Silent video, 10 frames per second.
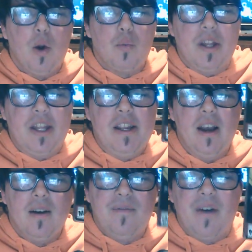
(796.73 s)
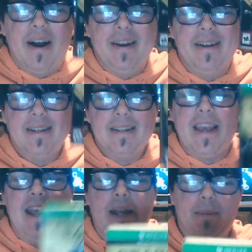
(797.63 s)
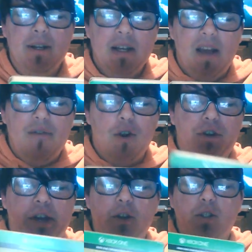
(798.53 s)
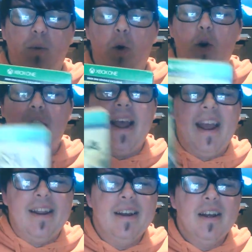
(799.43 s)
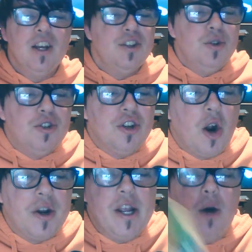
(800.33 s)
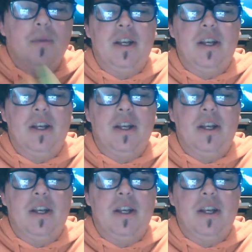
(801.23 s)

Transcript: Really fun game. If you're Gears of Warhead, you should already own